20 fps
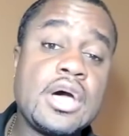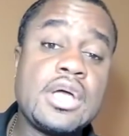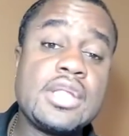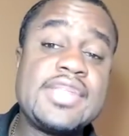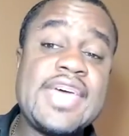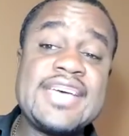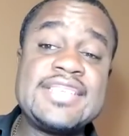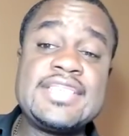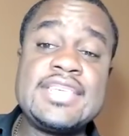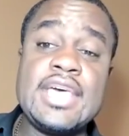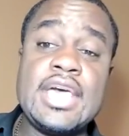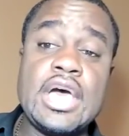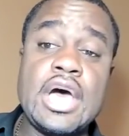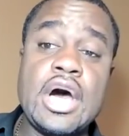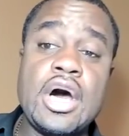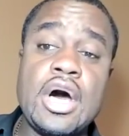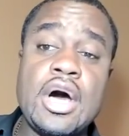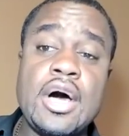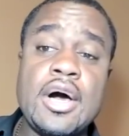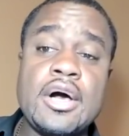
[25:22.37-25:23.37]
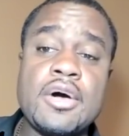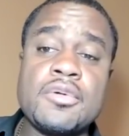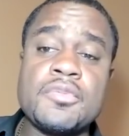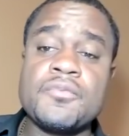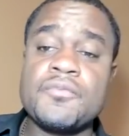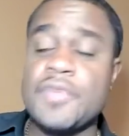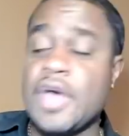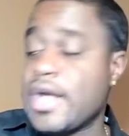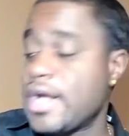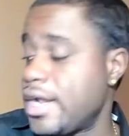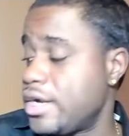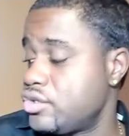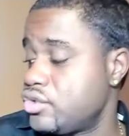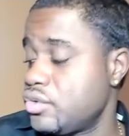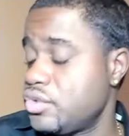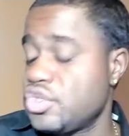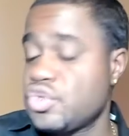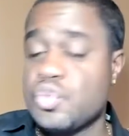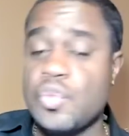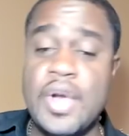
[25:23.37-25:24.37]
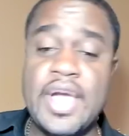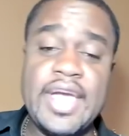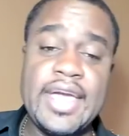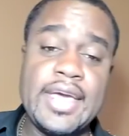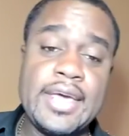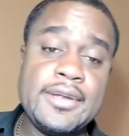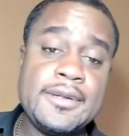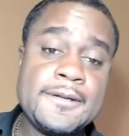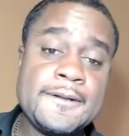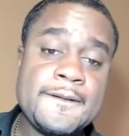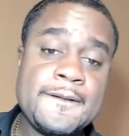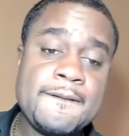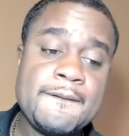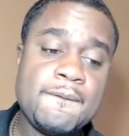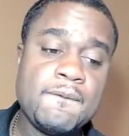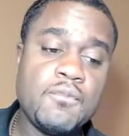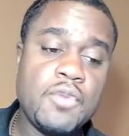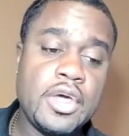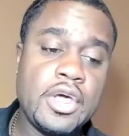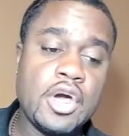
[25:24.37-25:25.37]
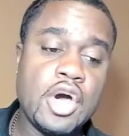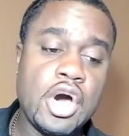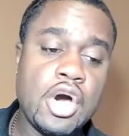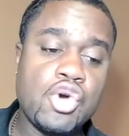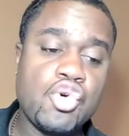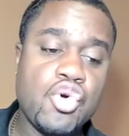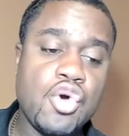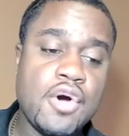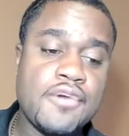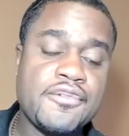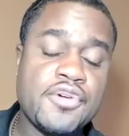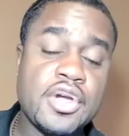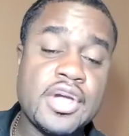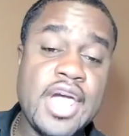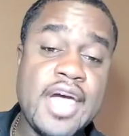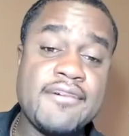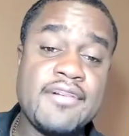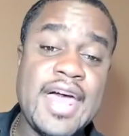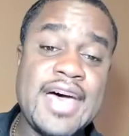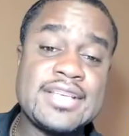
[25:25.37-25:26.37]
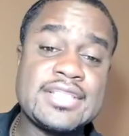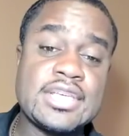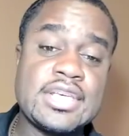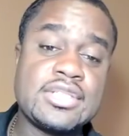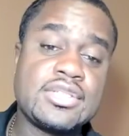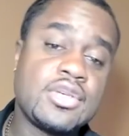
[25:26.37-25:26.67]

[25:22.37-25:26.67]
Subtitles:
That's it. I got to do this weigh-in with Crawford and Kavalaskis.